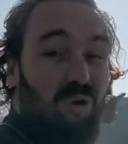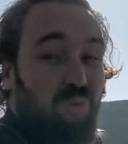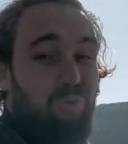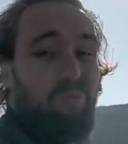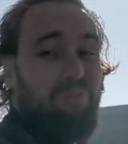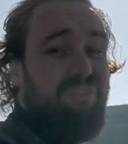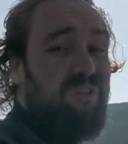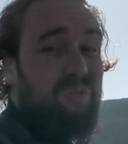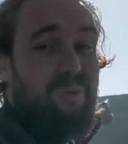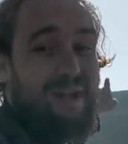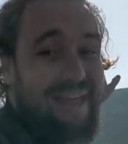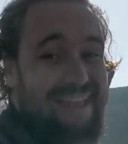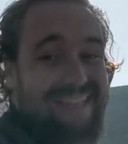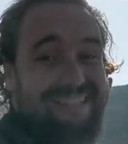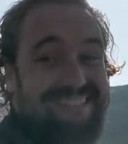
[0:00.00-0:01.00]
all the
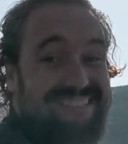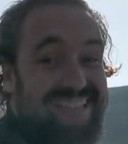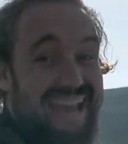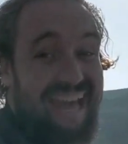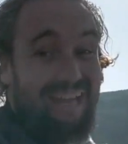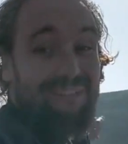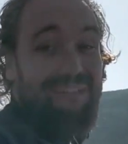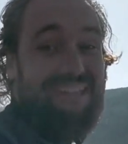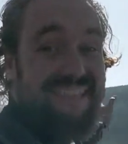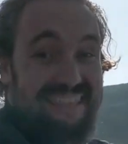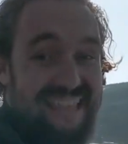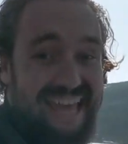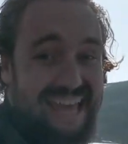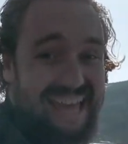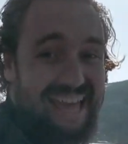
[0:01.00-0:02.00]
way down
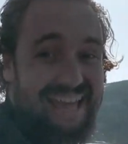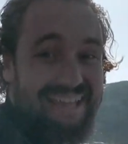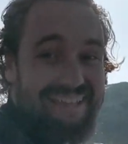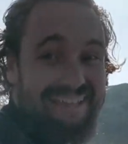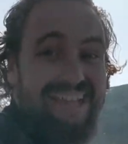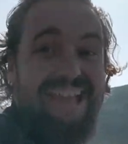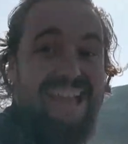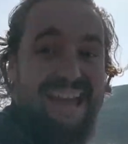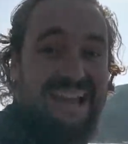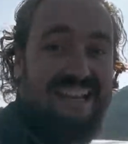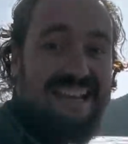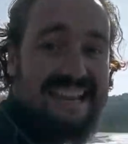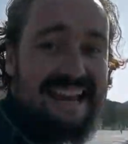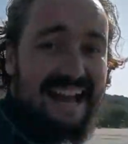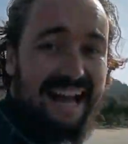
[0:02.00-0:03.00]
there.
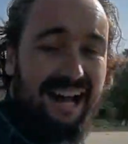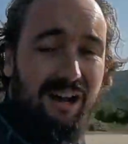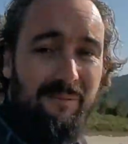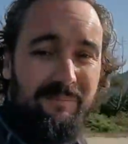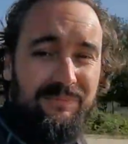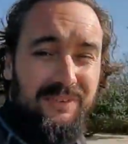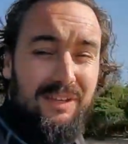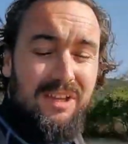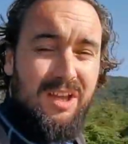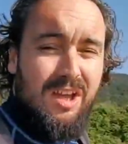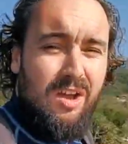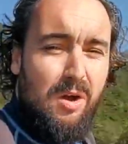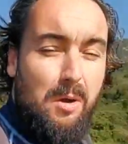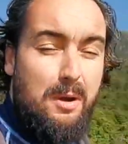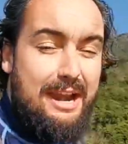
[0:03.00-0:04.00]
And now
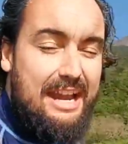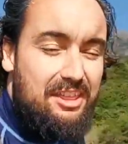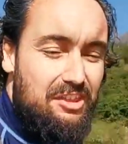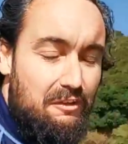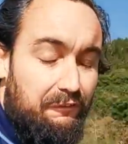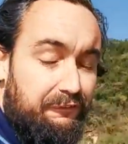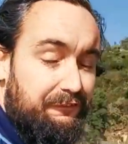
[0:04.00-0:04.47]
we're at the